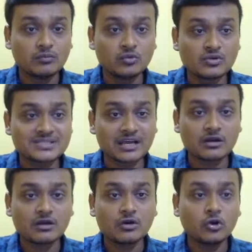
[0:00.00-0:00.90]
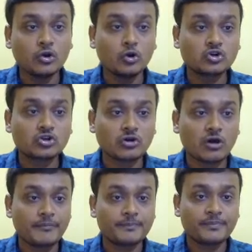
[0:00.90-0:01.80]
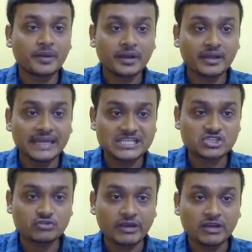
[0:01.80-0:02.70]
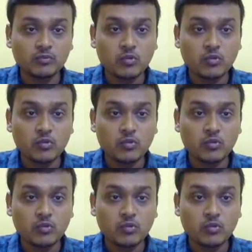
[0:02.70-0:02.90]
Books are low cost. Gets to it?